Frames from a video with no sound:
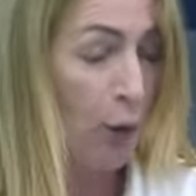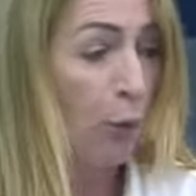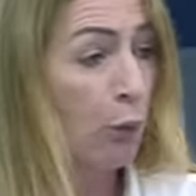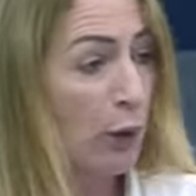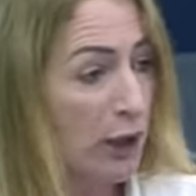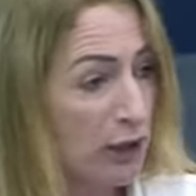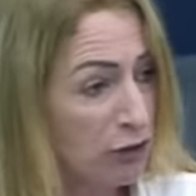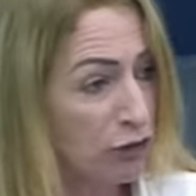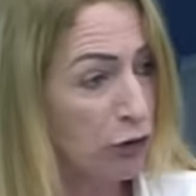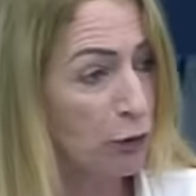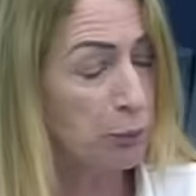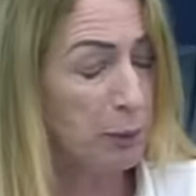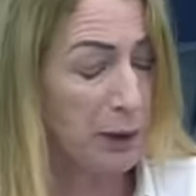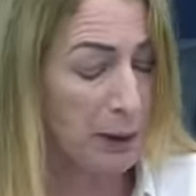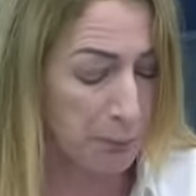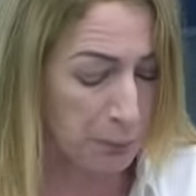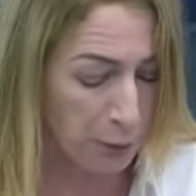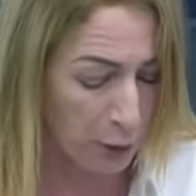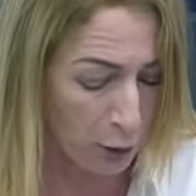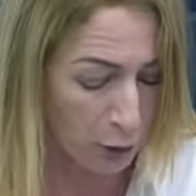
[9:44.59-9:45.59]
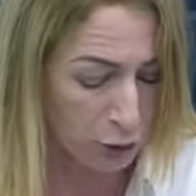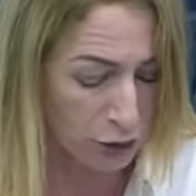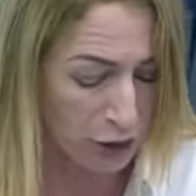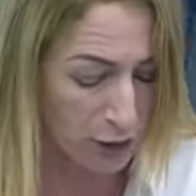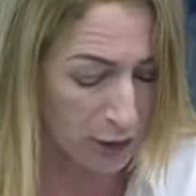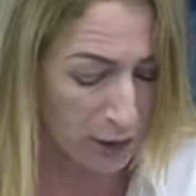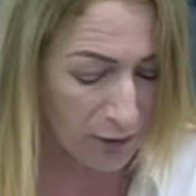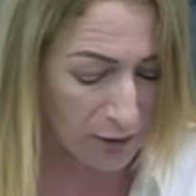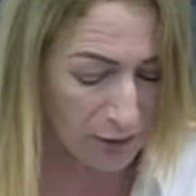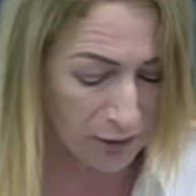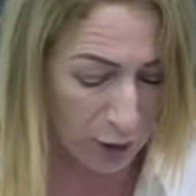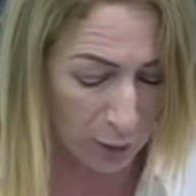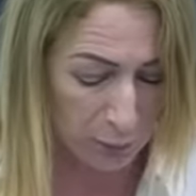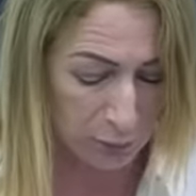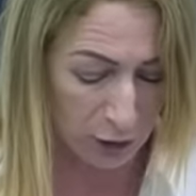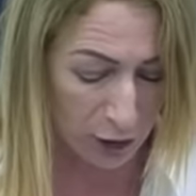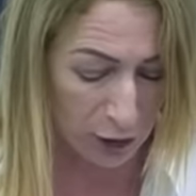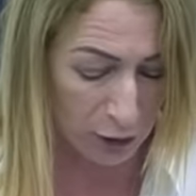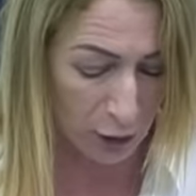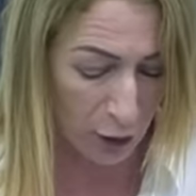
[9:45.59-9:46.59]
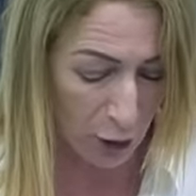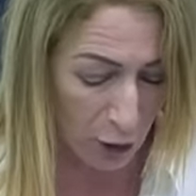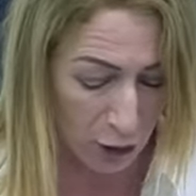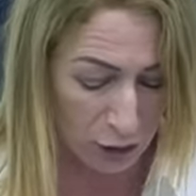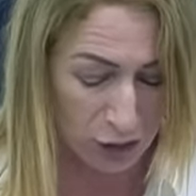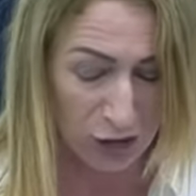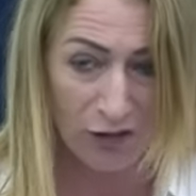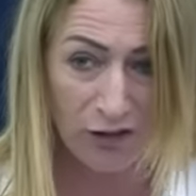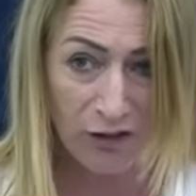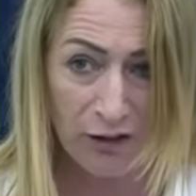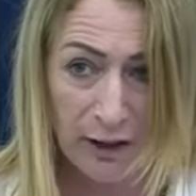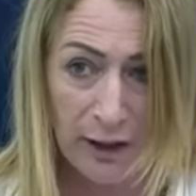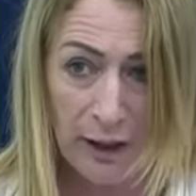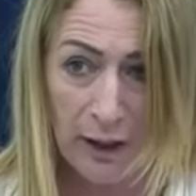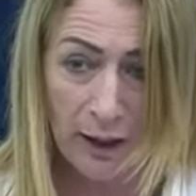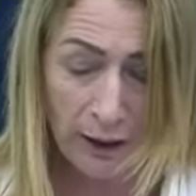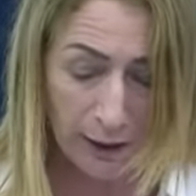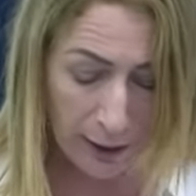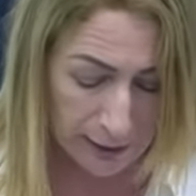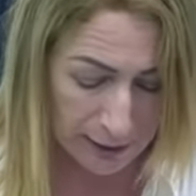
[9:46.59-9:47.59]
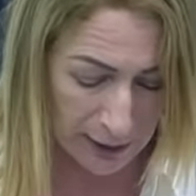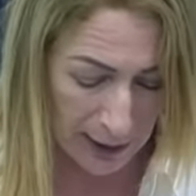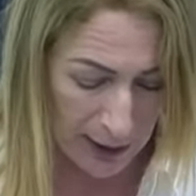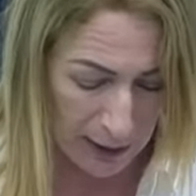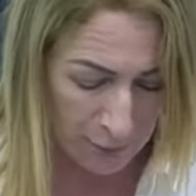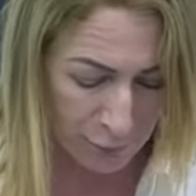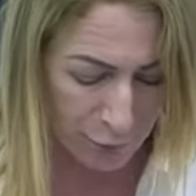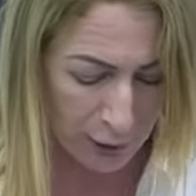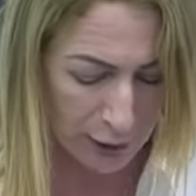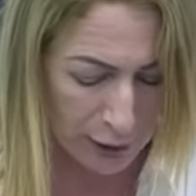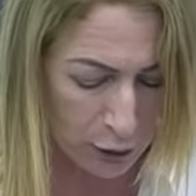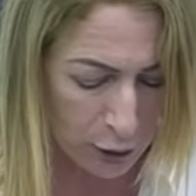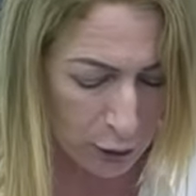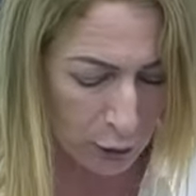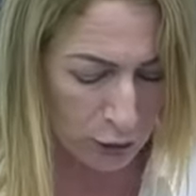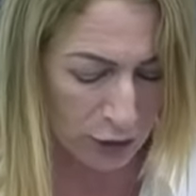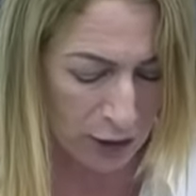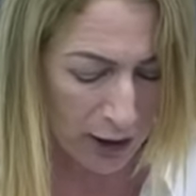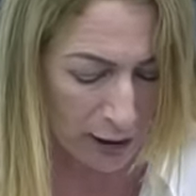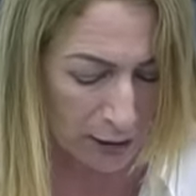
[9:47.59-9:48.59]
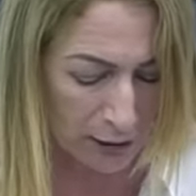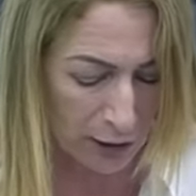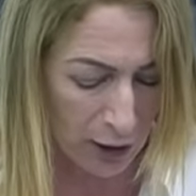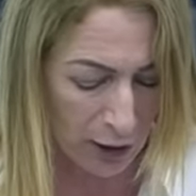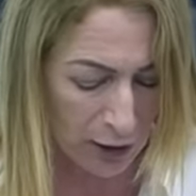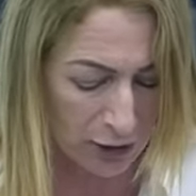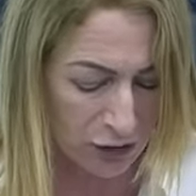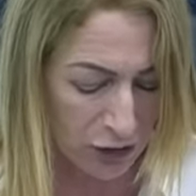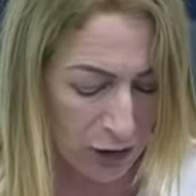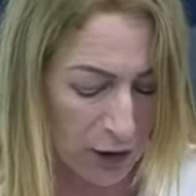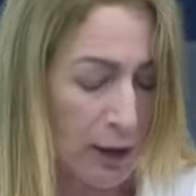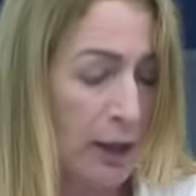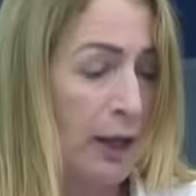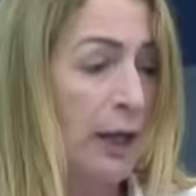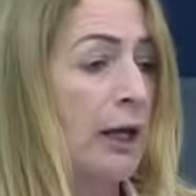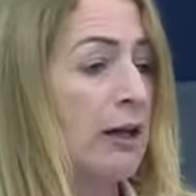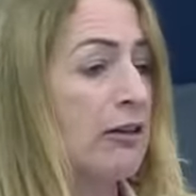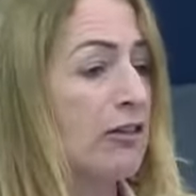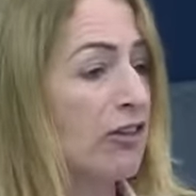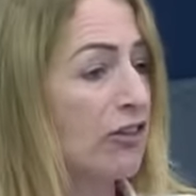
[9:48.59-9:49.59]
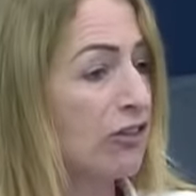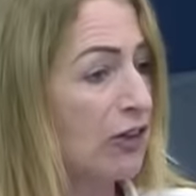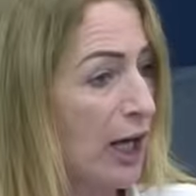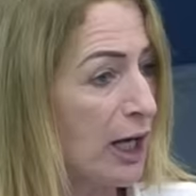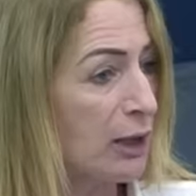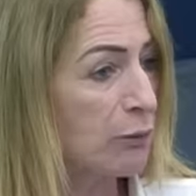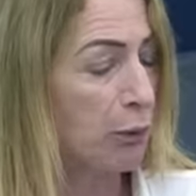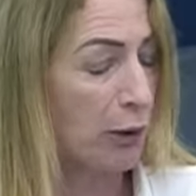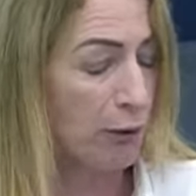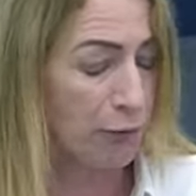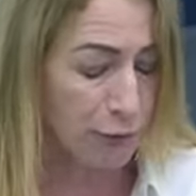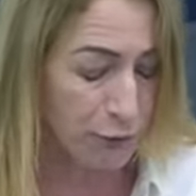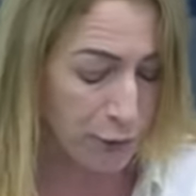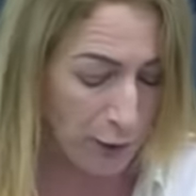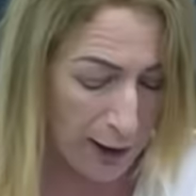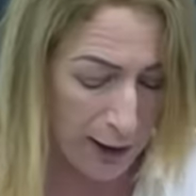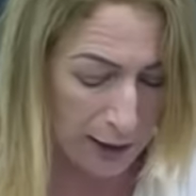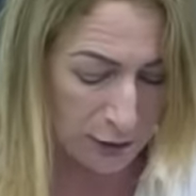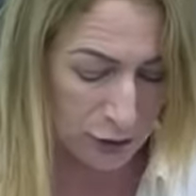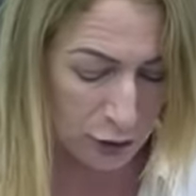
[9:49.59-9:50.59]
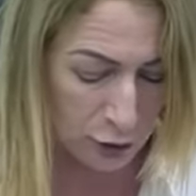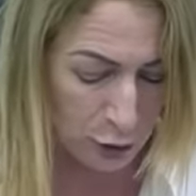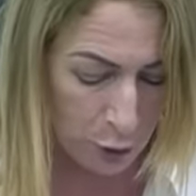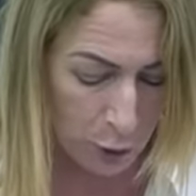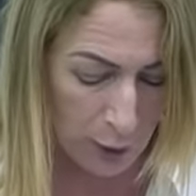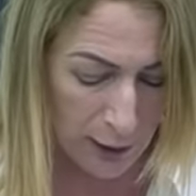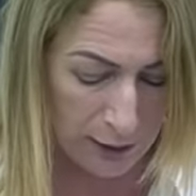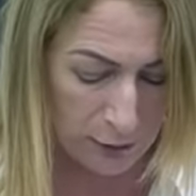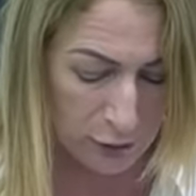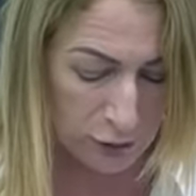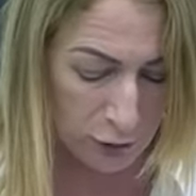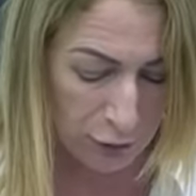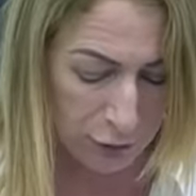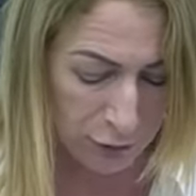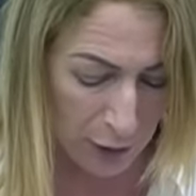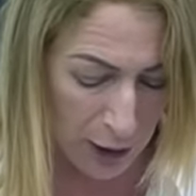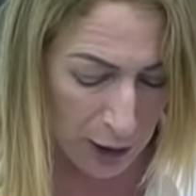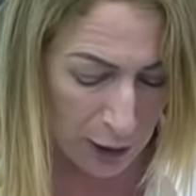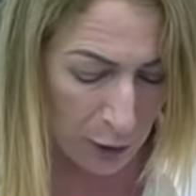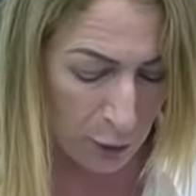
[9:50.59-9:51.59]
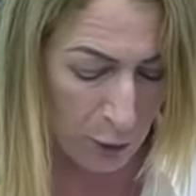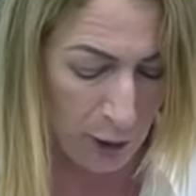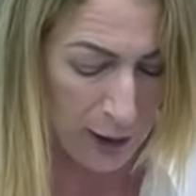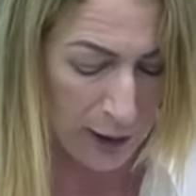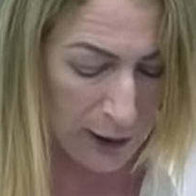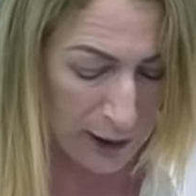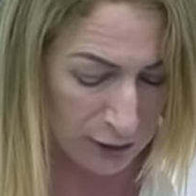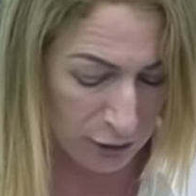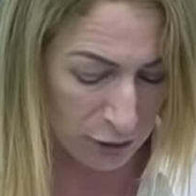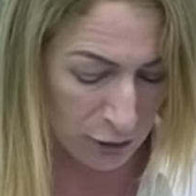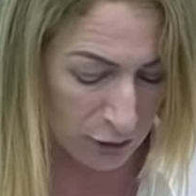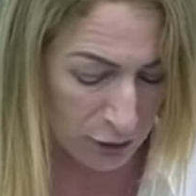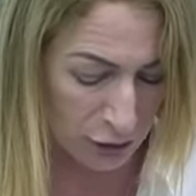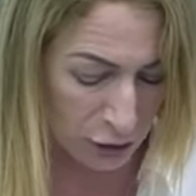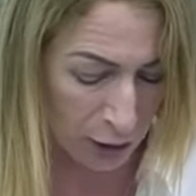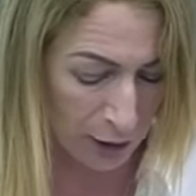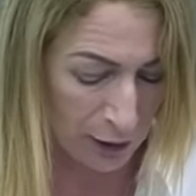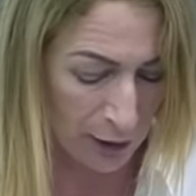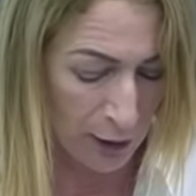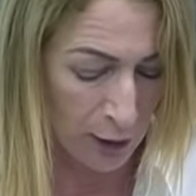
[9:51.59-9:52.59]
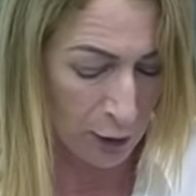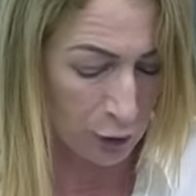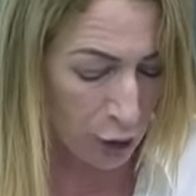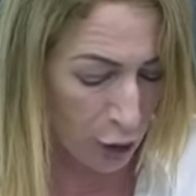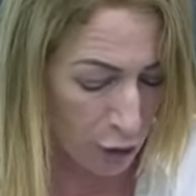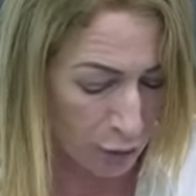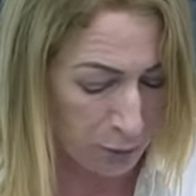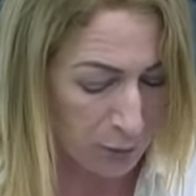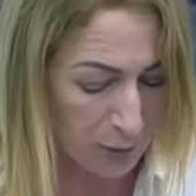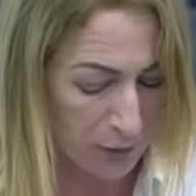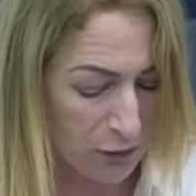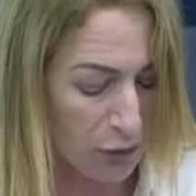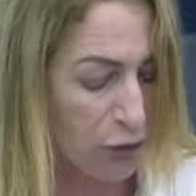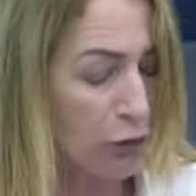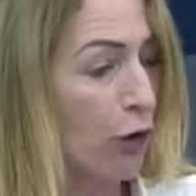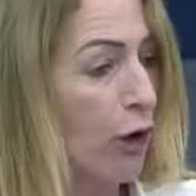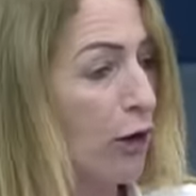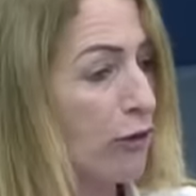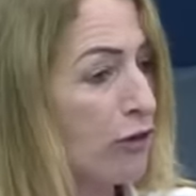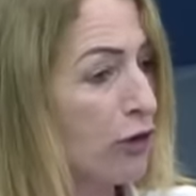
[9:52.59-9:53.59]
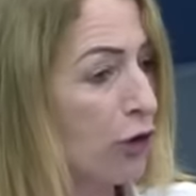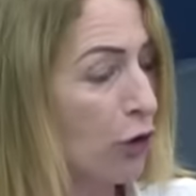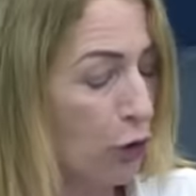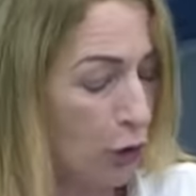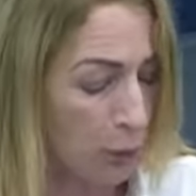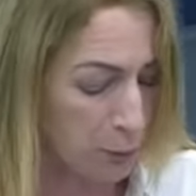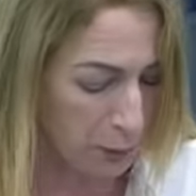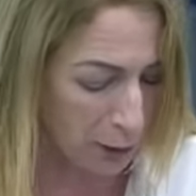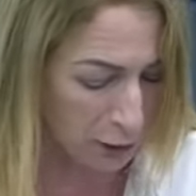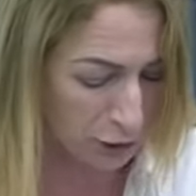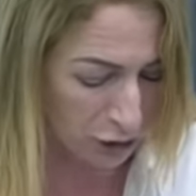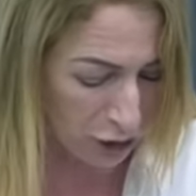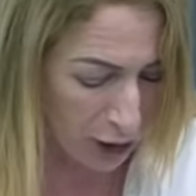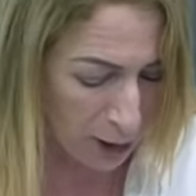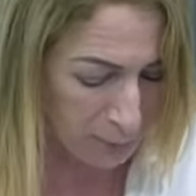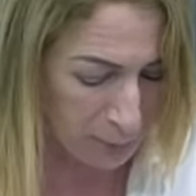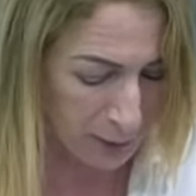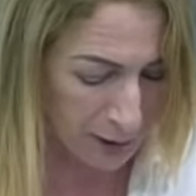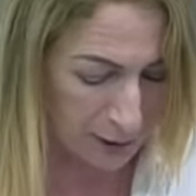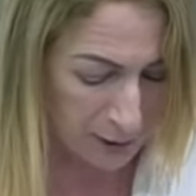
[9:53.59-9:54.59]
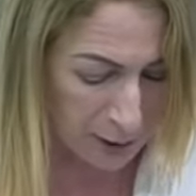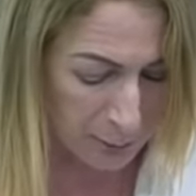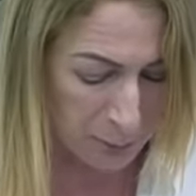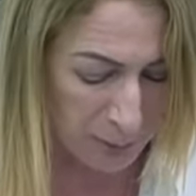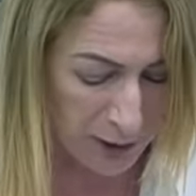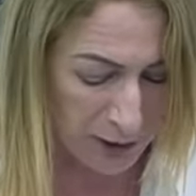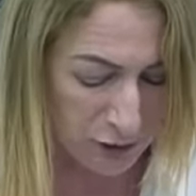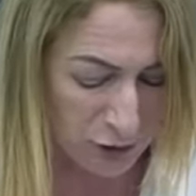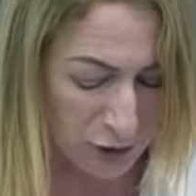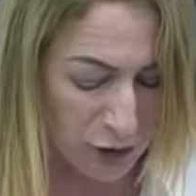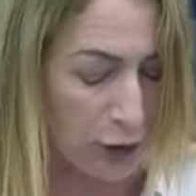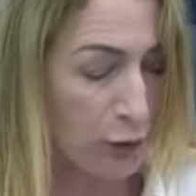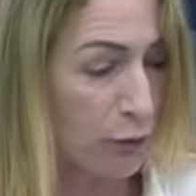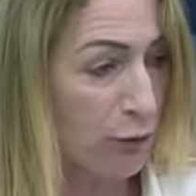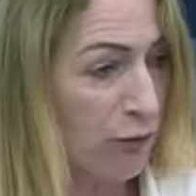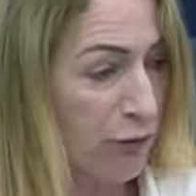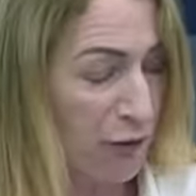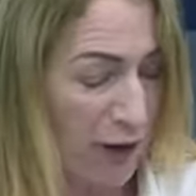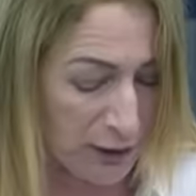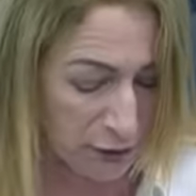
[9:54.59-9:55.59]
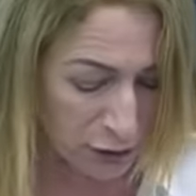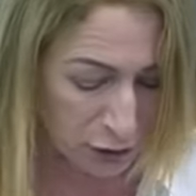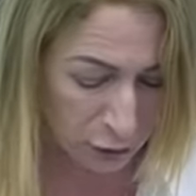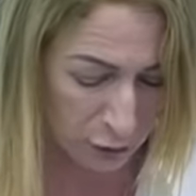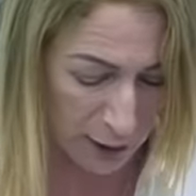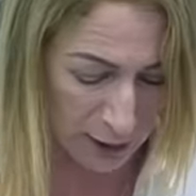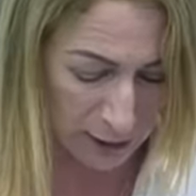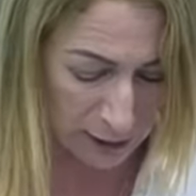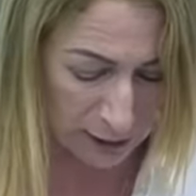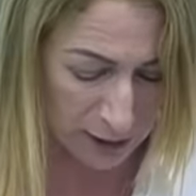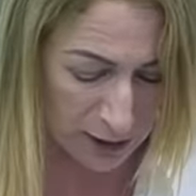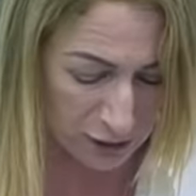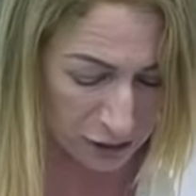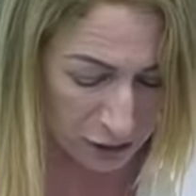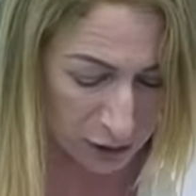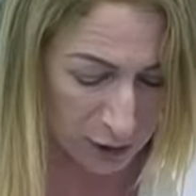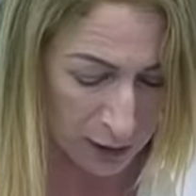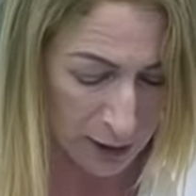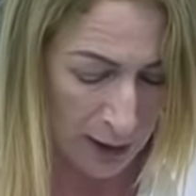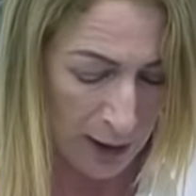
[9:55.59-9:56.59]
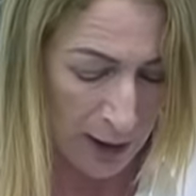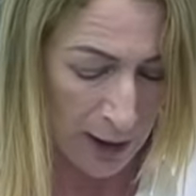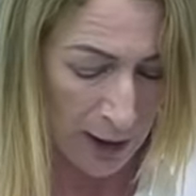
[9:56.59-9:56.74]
We should be approaching this subject cautiously, like every new technology. Instead, we're far too quick to follow industry. Governments across Europe are chomping at the bit to use facial recognition.